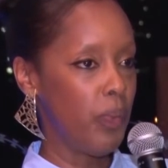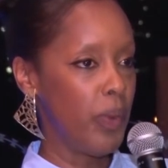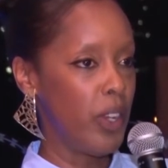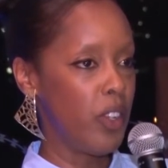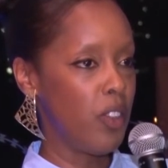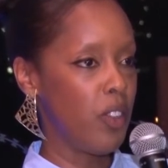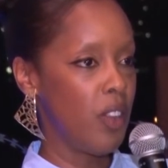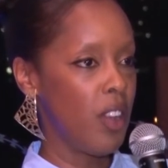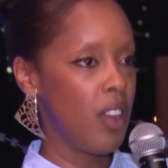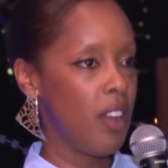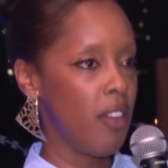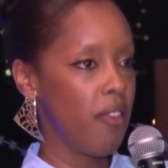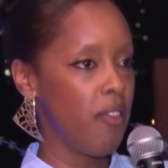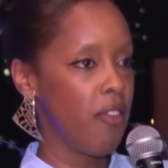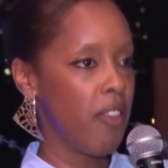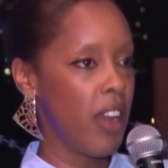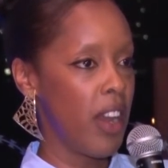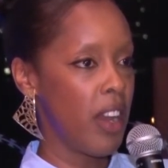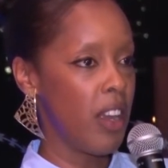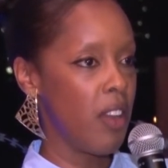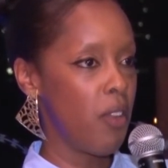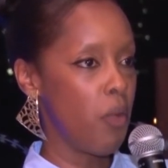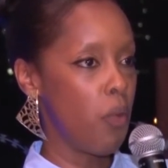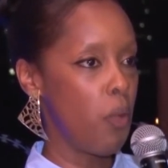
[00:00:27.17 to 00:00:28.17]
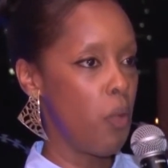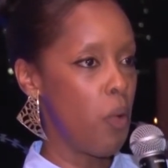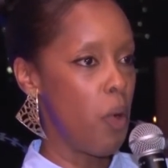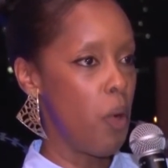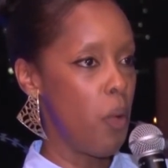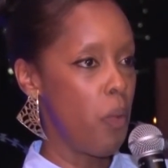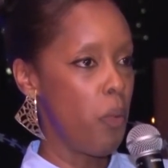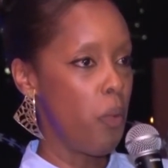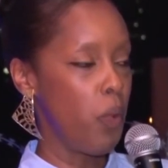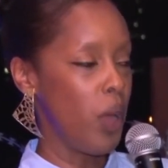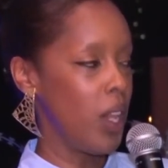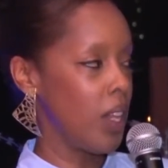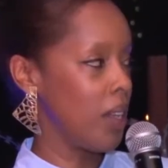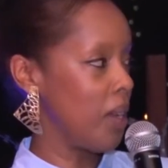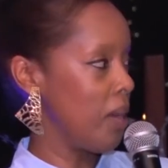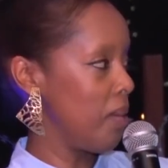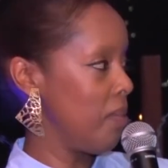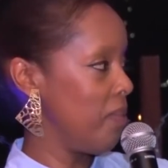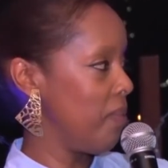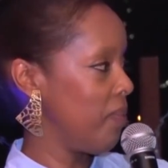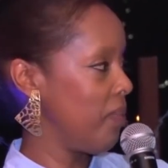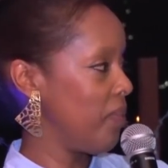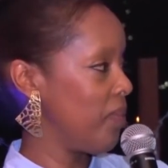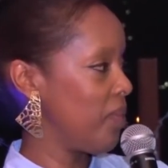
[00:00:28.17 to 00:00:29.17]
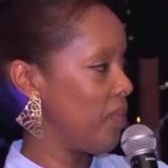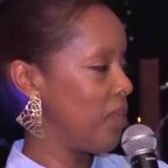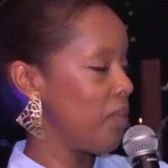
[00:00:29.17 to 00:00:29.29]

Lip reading: person a very warm welcome.